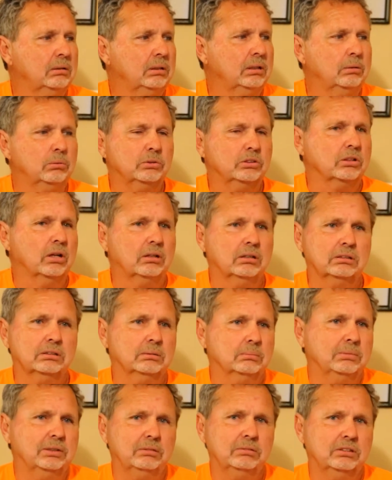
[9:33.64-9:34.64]
it was
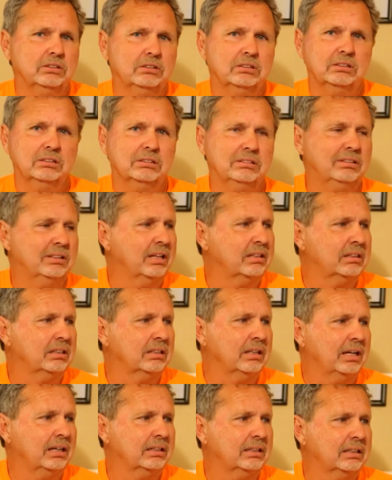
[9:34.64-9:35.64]
awesome. It was
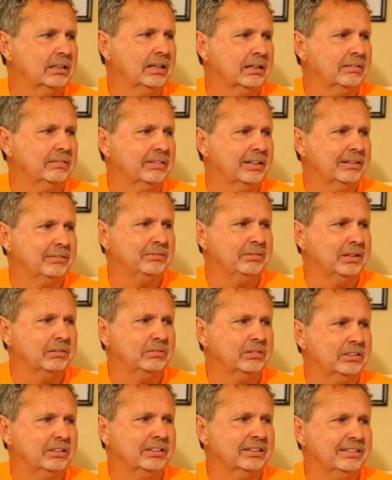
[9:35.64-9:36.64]
nothing like it. I've
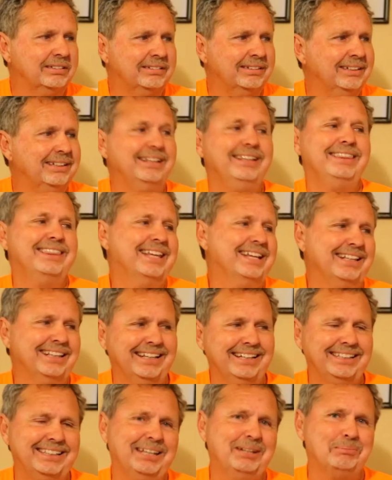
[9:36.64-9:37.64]
never done anything
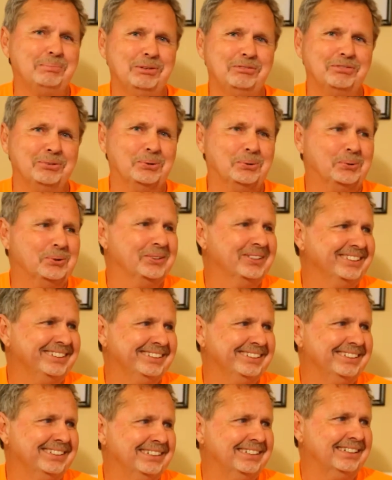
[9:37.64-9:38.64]
like that before,
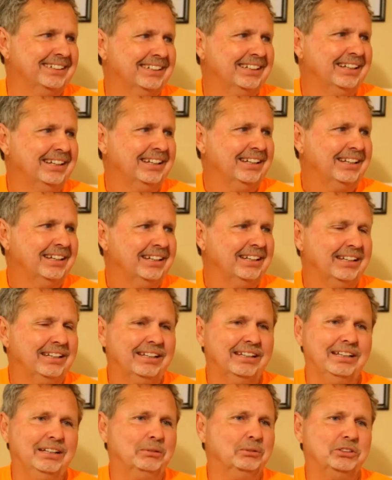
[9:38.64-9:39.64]
and
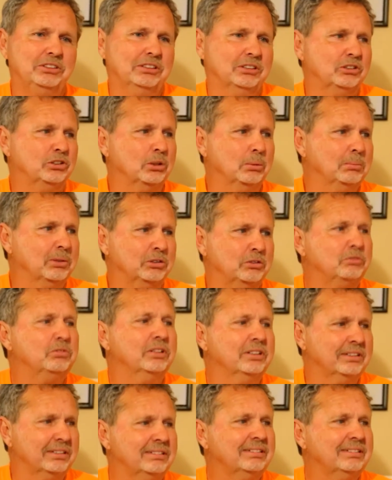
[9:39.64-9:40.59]
it was just so much fun.